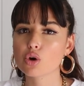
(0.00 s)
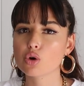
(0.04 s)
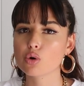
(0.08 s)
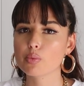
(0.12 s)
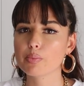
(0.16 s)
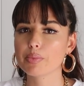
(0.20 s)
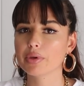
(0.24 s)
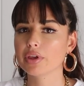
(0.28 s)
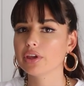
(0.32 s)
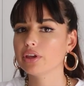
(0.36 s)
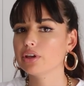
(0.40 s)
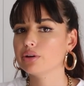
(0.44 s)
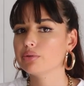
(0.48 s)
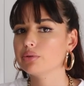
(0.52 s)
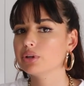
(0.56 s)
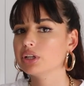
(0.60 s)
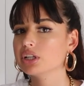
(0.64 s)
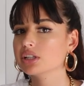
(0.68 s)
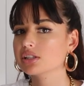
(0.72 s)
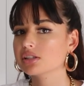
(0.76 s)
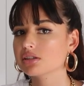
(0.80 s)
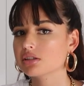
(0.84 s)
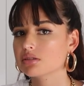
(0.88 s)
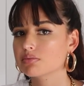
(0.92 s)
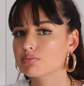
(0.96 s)
hoop
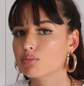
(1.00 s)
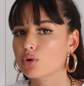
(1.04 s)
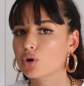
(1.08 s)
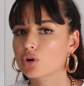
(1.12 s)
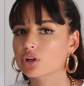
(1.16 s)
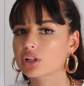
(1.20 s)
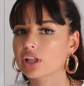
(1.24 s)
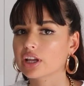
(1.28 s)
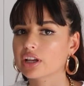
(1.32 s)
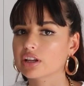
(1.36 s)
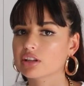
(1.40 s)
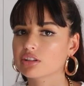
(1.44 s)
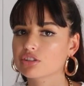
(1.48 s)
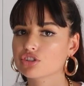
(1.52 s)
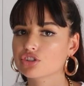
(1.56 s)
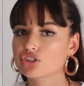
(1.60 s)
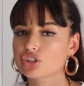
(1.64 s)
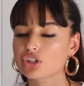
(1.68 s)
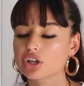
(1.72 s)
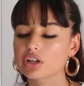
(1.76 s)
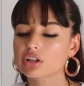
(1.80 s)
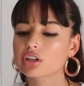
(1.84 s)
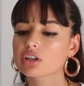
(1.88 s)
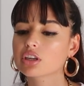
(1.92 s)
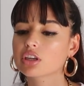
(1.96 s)
earrings, more like
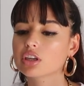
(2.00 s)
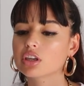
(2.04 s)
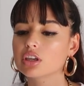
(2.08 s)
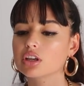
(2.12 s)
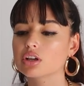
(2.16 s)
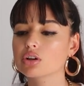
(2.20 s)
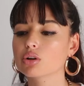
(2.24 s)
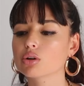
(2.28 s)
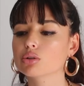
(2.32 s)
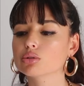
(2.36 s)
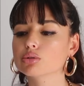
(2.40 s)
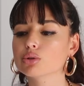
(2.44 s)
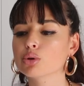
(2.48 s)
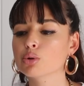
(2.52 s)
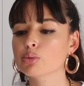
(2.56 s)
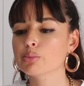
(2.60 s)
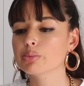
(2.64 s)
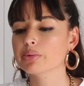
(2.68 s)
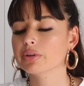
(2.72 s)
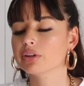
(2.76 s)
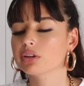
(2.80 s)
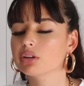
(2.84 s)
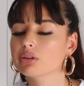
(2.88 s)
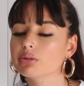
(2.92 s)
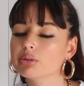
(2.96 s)
chunky gold
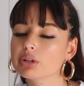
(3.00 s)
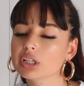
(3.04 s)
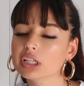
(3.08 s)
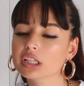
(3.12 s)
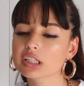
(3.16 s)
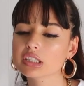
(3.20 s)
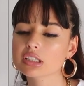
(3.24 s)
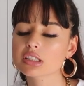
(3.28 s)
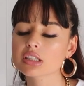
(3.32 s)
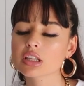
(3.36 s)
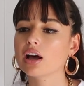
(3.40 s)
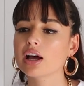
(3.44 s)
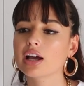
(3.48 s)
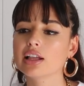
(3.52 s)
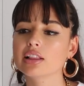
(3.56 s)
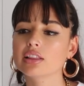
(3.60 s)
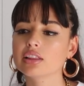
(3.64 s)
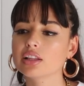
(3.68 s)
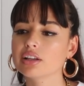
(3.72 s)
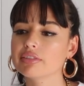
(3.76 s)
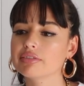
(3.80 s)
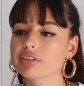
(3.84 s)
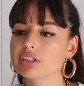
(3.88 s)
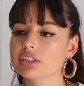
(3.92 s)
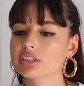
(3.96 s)
hoop earrings. I
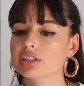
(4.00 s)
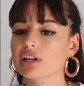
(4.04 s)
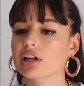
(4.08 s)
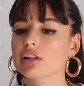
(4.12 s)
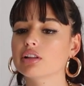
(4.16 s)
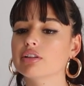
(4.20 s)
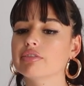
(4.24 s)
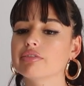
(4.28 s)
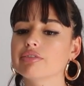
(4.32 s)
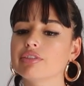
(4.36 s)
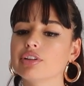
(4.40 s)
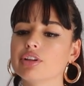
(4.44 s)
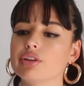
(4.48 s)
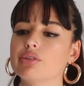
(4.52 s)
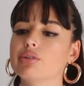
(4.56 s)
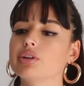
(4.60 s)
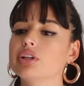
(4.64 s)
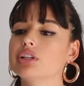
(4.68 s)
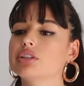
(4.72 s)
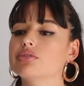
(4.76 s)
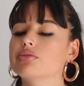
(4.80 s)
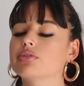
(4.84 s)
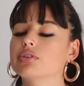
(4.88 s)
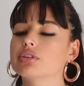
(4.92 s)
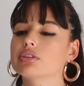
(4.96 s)
love this style of
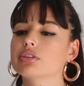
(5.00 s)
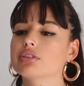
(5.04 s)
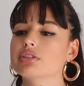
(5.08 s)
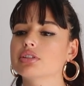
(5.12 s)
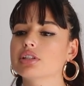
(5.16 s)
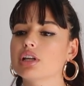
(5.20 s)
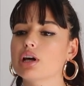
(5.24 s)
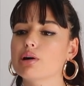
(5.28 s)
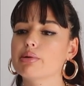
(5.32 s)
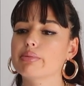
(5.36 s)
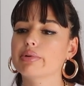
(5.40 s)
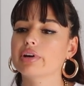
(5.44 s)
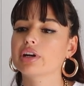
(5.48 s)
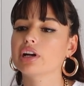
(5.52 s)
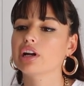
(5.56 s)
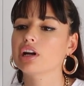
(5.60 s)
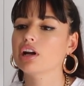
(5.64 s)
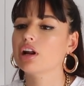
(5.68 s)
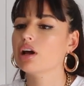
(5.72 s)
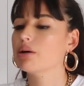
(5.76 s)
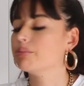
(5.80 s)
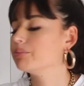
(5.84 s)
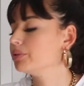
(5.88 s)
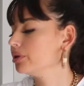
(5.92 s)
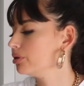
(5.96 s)
earrings for the summer,
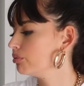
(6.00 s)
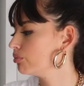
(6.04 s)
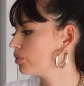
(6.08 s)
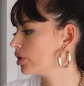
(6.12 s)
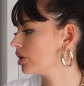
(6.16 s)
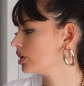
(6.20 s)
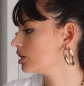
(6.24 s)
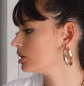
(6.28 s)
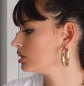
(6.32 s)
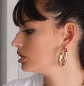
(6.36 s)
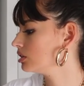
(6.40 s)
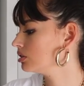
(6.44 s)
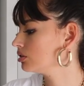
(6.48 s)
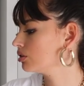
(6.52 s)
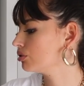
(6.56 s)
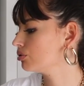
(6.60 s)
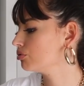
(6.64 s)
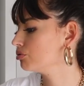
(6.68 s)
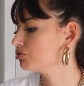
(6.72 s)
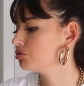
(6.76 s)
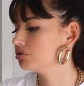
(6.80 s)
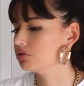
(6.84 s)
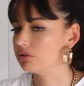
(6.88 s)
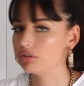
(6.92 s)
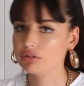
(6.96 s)
and I've been wearing
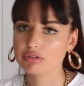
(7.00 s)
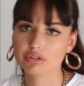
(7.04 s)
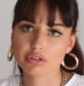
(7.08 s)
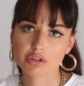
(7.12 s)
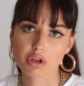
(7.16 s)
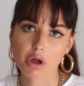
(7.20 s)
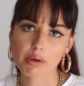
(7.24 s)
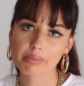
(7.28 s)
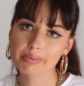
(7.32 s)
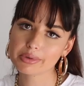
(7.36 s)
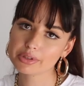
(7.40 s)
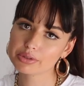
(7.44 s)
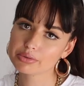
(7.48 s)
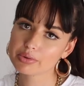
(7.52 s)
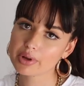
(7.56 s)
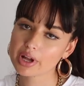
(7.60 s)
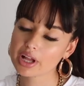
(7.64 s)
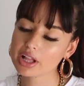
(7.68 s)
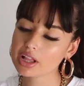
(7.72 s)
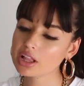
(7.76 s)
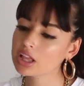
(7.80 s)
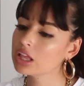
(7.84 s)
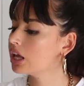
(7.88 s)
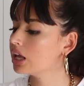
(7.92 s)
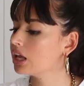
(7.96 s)
those non-stop as
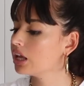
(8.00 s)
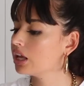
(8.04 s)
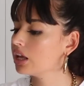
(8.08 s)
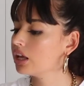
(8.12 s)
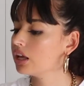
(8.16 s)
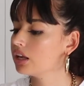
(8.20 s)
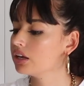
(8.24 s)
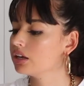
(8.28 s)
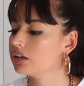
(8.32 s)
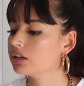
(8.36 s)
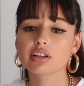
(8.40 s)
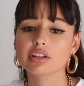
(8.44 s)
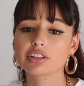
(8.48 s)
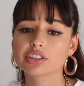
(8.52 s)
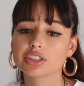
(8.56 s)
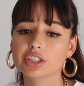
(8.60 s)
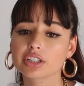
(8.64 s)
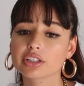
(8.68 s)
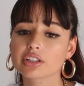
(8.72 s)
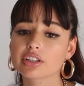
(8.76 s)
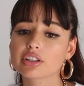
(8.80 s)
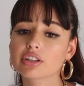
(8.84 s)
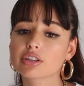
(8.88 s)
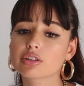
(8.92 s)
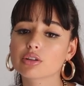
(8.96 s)
well, and a
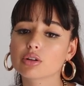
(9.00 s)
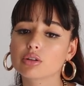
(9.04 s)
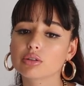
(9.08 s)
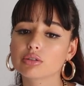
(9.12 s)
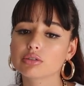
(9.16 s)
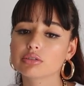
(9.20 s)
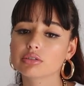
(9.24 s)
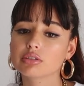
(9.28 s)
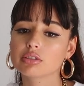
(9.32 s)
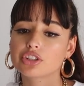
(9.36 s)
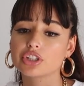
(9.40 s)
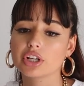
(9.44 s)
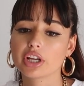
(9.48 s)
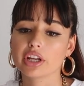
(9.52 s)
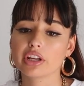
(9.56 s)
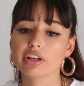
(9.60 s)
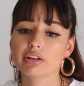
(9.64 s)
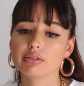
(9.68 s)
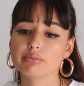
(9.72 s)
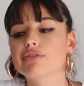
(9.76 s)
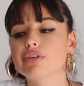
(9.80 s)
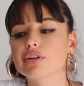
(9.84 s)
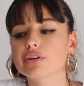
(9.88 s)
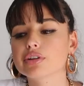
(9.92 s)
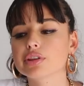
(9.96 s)
chunky gold
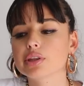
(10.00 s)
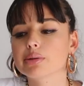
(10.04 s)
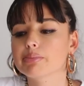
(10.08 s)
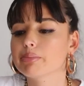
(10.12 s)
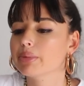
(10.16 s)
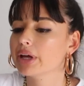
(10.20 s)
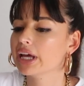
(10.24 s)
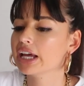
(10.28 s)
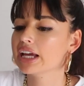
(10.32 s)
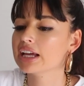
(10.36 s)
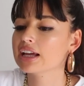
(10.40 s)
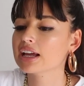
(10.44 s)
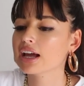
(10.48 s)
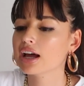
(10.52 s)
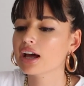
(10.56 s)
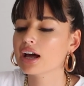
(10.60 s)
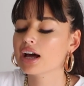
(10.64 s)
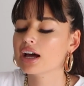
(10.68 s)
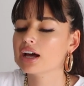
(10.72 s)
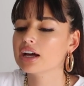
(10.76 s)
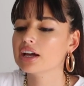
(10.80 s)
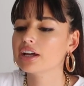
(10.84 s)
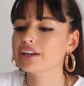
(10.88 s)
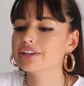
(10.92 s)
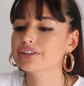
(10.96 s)
chain. For the bag,
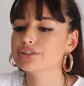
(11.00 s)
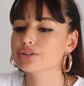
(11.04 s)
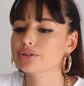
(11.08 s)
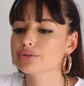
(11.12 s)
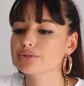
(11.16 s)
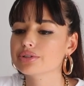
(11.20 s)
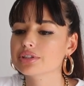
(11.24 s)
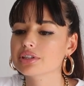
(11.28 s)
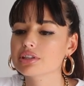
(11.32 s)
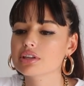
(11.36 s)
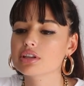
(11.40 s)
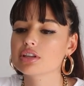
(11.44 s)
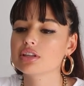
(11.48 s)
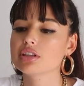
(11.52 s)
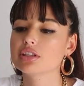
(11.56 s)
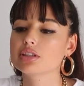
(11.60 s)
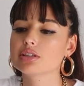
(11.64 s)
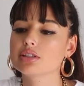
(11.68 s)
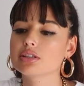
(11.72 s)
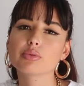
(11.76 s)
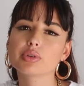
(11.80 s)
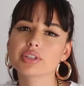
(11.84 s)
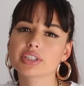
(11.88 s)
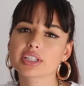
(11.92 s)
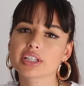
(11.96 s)
I chose
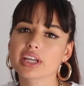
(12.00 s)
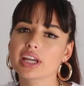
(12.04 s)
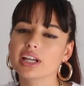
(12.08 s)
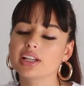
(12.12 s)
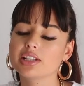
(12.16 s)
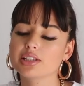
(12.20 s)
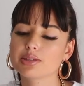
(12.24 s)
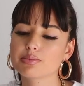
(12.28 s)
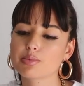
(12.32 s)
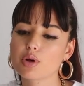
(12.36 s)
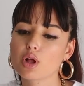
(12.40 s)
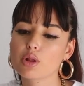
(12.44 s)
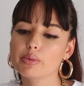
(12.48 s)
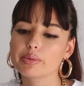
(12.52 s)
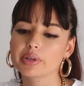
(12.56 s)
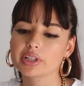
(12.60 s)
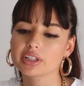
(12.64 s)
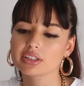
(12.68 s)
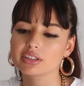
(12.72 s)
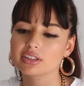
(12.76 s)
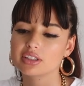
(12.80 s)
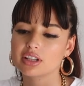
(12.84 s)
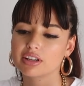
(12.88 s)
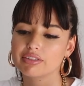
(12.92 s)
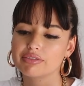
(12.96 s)
this, once again, small,
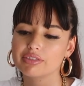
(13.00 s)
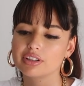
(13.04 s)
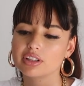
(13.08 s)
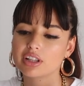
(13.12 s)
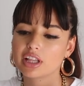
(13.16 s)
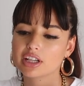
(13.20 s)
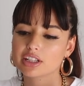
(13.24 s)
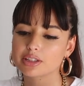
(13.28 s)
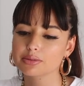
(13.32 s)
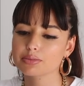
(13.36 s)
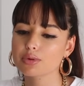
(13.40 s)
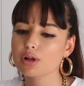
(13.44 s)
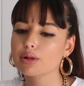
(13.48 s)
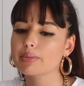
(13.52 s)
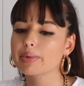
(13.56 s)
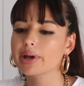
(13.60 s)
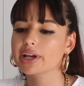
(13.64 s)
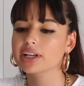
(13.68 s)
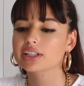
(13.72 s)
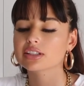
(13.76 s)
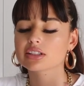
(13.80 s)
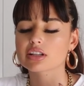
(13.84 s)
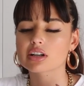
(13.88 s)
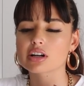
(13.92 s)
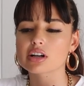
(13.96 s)
because I feel like small
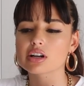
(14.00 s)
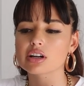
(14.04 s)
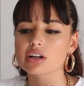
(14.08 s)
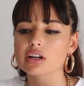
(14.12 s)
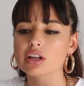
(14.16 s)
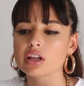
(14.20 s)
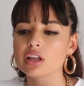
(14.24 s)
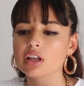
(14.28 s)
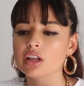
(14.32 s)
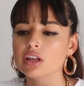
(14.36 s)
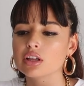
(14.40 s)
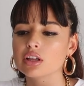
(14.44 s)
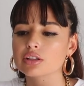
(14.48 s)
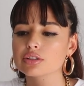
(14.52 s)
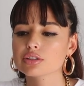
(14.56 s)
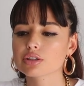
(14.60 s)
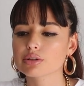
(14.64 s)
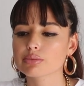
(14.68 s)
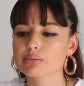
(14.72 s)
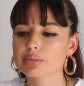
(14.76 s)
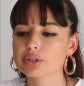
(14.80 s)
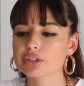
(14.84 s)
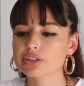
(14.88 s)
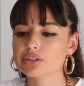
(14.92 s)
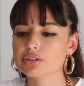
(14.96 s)
bags are
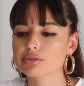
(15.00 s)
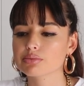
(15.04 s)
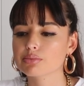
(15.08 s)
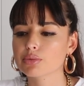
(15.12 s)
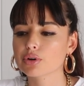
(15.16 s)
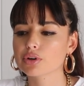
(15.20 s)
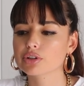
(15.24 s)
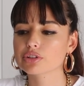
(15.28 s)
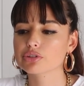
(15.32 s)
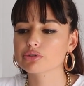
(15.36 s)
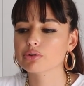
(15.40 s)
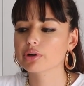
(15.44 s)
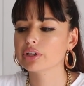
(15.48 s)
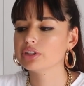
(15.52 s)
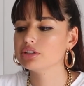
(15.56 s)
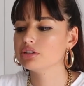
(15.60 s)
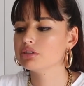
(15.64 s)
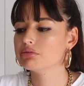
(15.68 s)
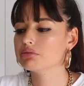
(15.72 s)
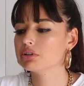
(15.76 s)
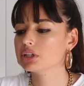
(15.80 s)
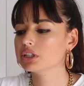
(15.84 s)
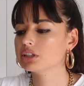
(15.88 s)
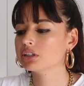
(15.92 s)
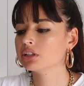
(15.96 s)
so much more
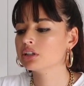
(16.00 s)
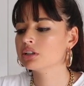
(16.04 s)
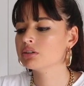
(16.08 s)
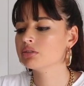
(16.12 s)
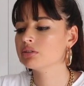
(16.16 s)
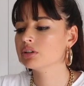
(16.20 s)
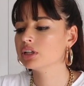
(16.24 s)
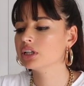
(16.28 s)
trendy right now.